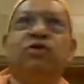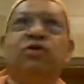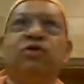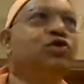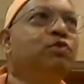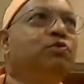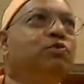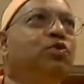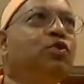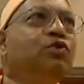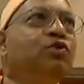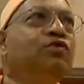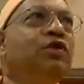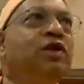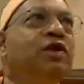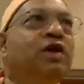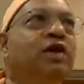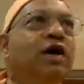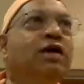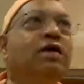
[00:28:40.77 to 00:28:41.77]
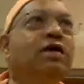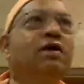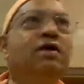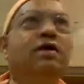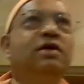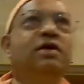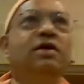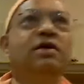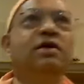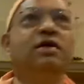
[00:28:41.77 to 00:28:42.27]
Oh, it's a beautiful
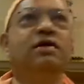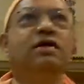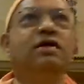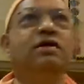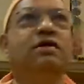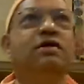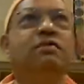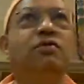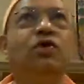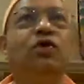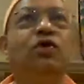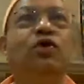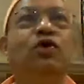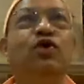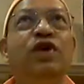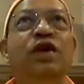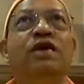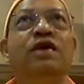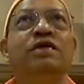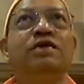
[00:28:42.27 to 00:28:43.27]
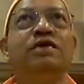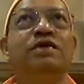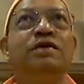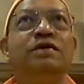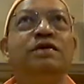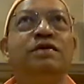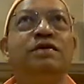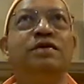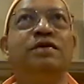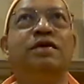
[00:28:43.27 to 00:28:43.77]
garden. He tells them, oh, yes.
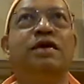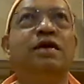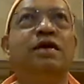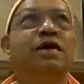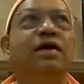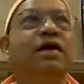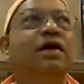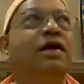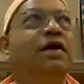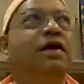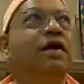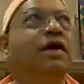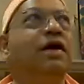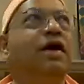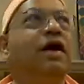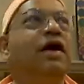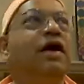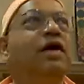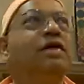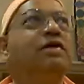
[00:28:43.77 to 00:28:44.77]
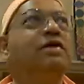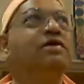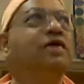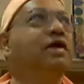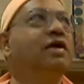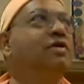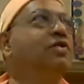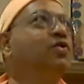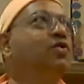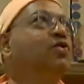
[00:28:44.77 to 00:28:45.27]
And he's
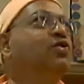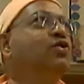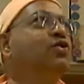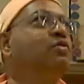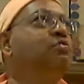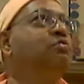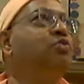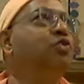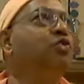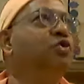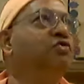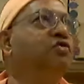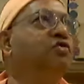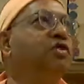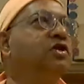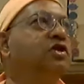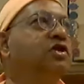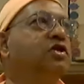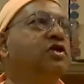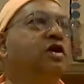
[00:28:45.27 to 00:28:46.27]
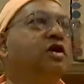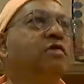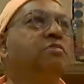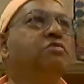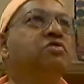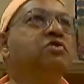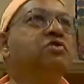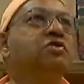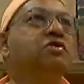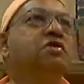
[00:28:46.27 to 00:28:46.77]
saying, oh, it's the beautiful
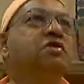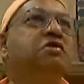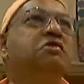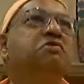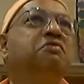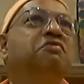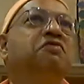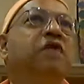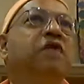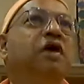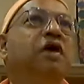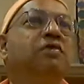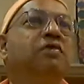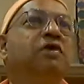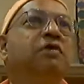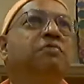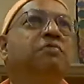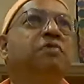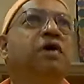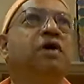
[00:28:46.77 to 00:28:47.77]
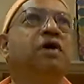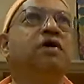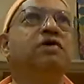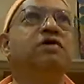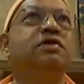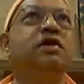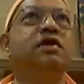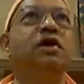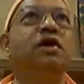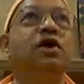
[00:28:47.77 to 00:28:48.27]
shrubs and flowering plants.
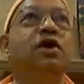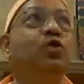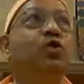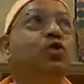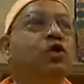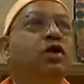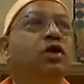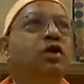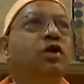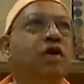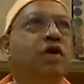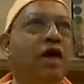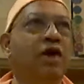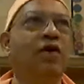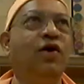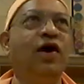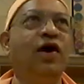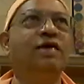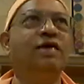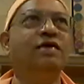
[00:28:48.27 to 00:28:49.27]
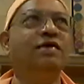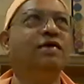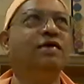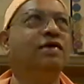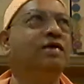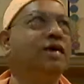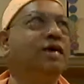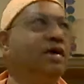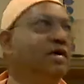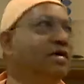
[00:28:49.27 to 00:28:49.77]
And who did it? I did it.
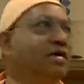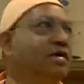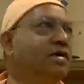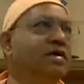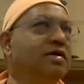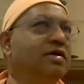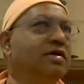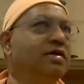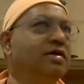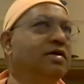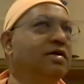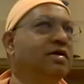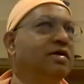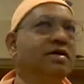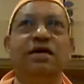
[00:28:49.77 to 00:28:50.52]
I did it.